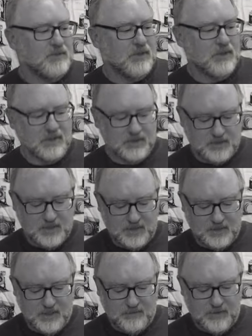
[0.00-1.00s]
books,
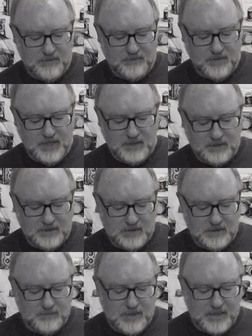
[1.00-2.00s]
and I've been finding
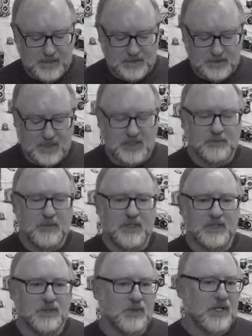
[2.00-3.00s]
that the pocket-sized
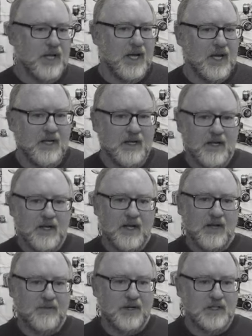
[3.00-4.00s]
book is okay
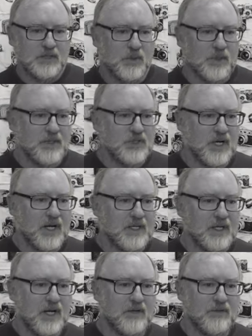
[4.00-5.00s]
if I just want to
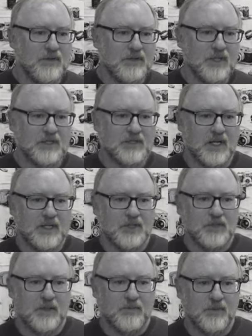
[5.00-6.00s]
jot down a few things on a
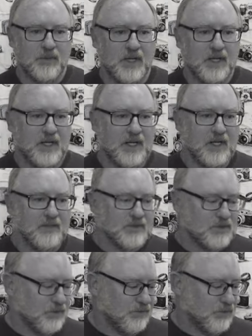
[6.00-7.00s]
trip where I am
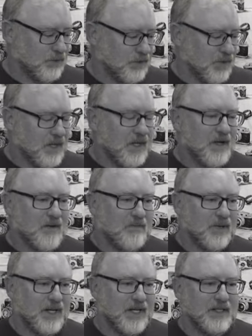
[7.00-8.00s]
and so forth.
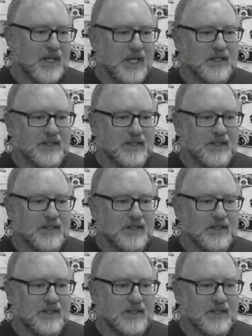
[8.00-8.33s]
But at the end of